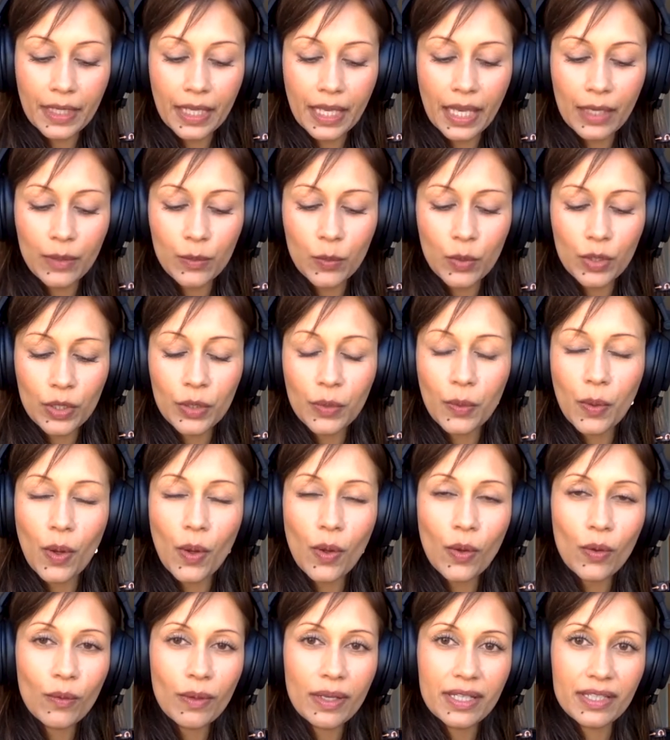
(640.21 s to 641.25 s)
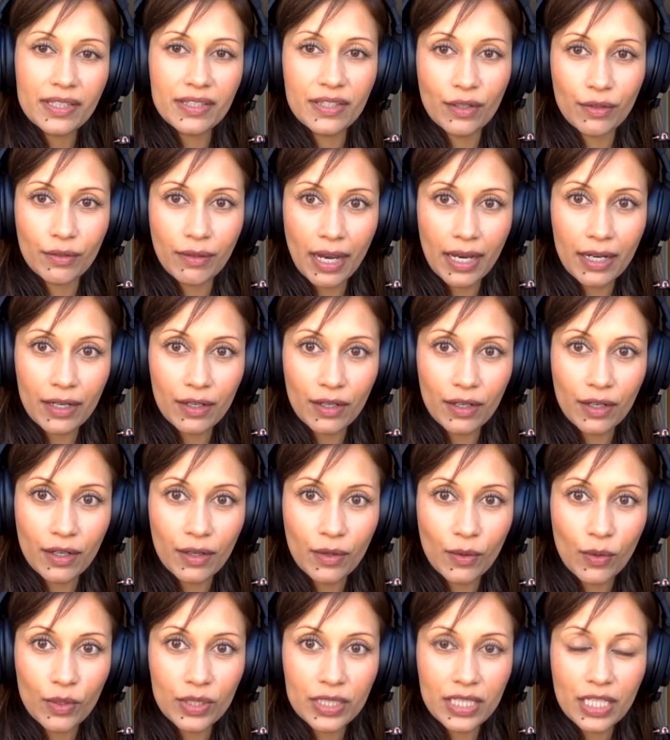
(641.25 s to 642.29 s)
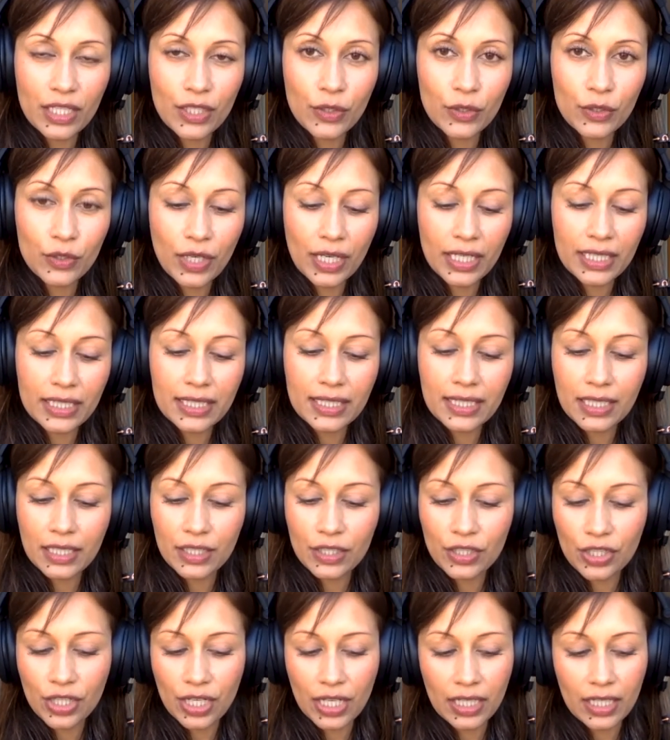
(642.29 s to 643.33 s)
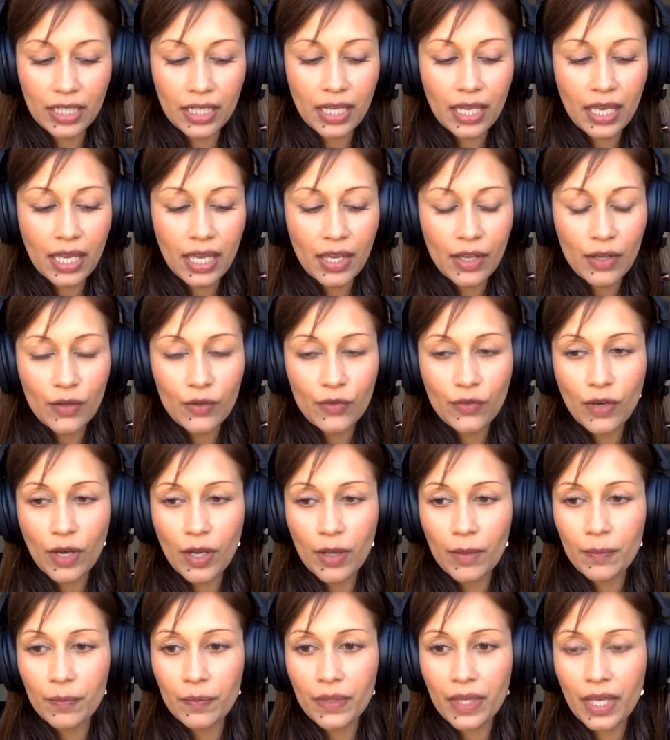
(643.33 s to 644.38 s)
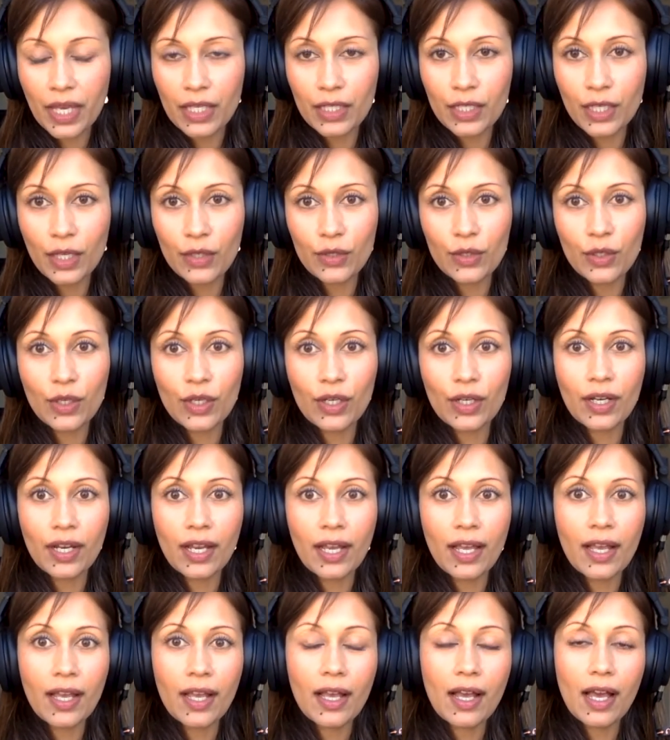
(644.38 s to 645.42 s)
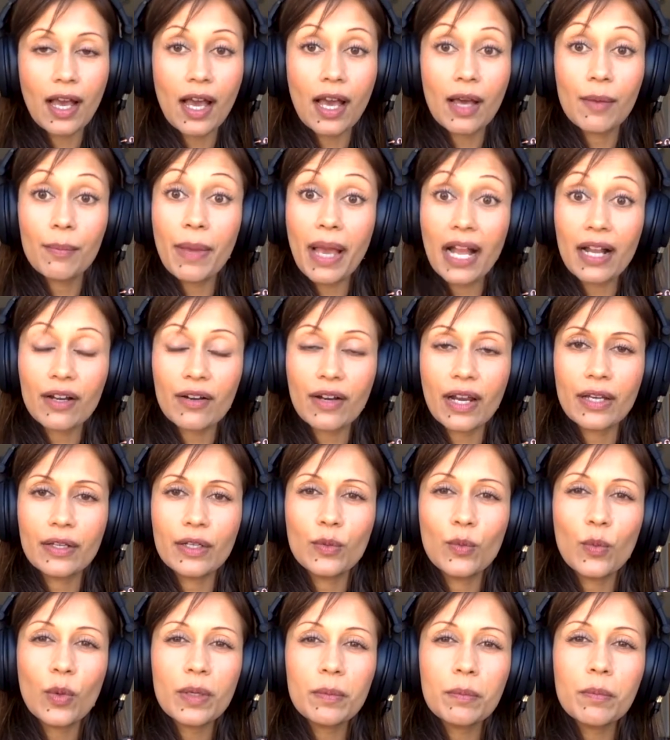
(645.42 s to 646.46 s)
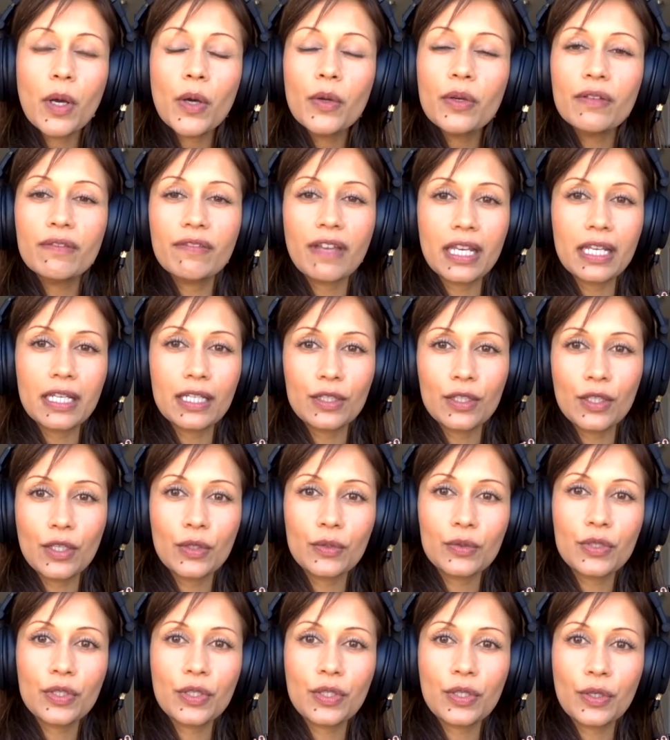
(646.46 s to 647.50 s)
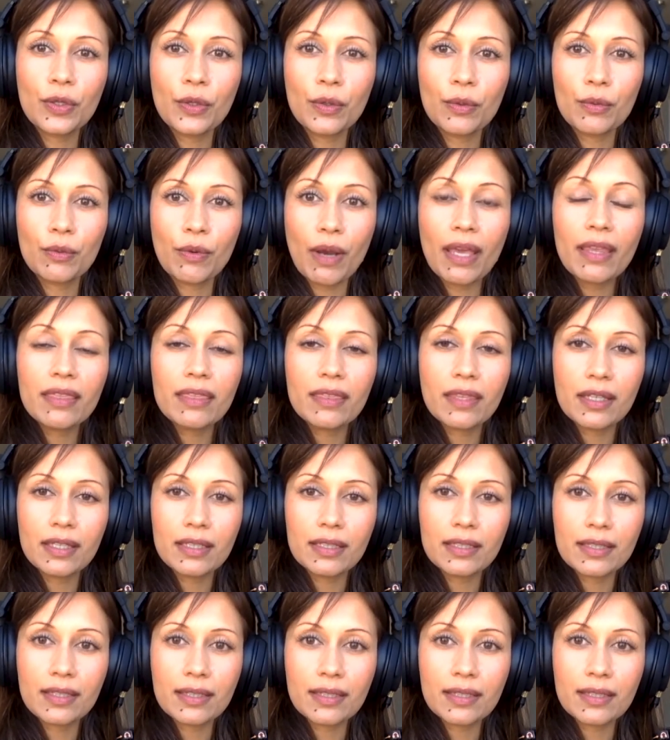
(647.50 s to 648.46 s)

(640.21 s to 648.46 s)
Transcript: And were you always a writer or did you transition from another uh, background? And what motivated you to write this?